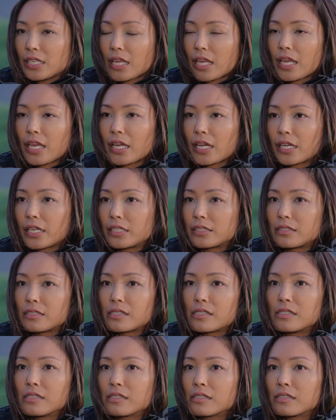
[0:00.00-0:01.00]

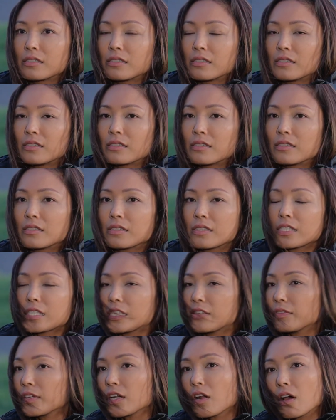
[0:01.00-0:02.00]
And
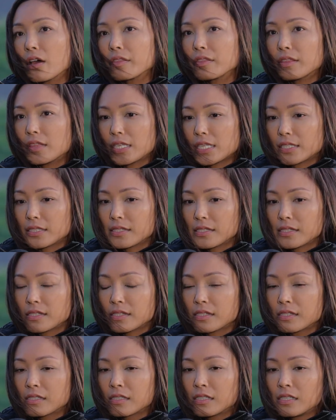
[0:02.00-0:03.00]
even on
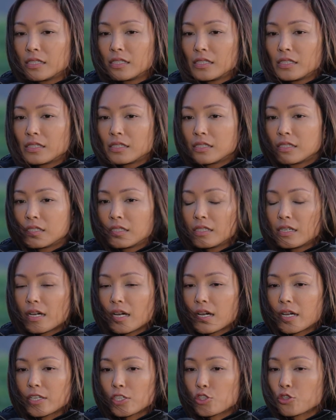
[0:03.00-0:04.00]
this
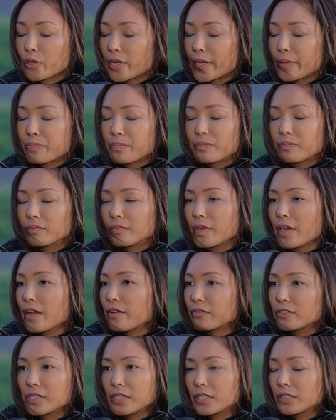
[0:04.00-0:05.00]
trip,
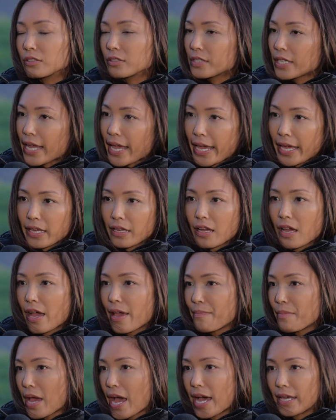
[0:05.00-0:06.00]
every single day,
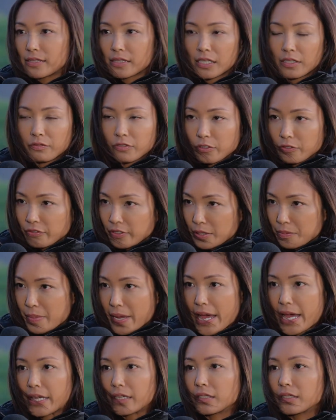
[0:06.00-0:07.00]
I'm asking for
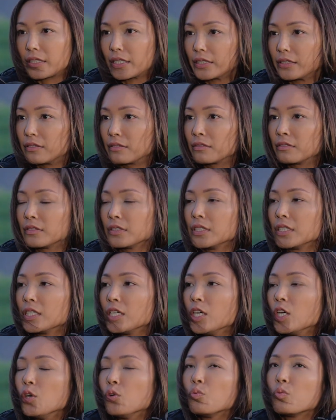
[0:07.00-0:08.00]
feedback and
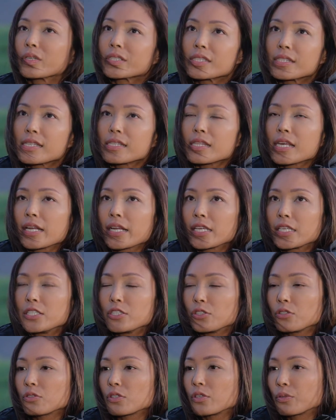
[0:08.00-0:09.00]
what is it that I can
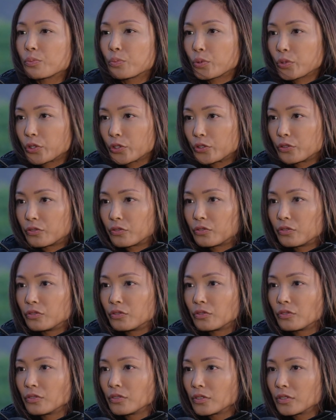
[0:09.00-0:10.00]
do to improve?
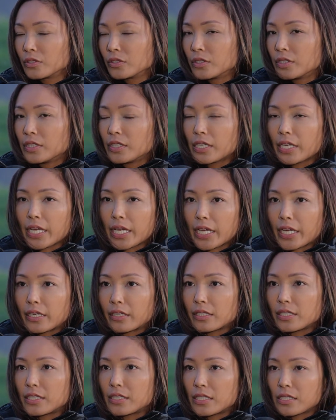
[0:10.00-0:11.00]

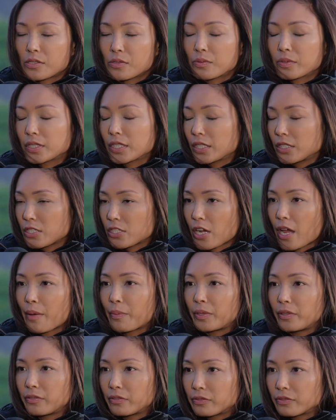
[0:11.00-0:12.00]
And he does a really good job
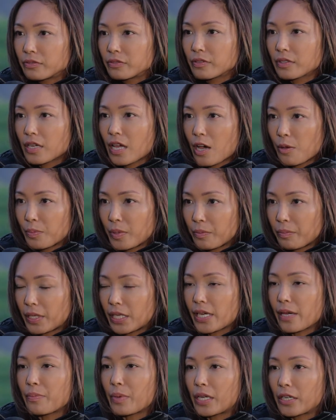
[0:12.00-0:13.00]
of helping me
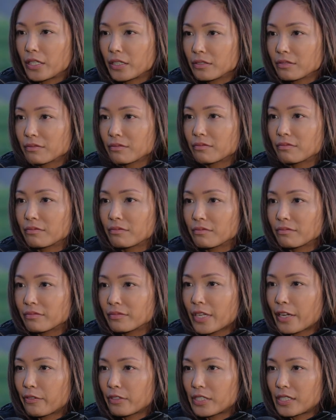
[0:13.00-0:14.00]
get better
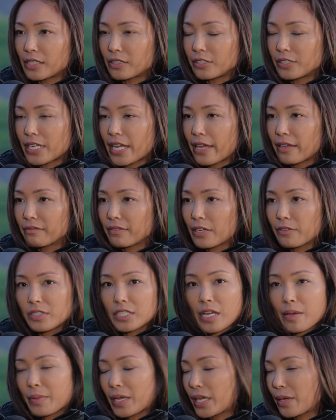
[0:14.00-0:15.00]
every single day, every
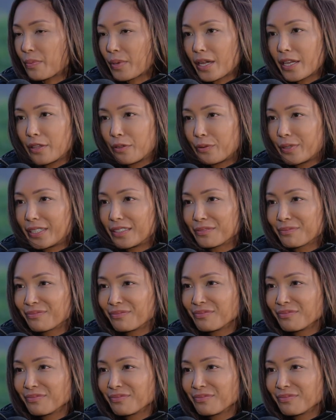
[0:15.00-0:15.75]
time I get behind the wheel.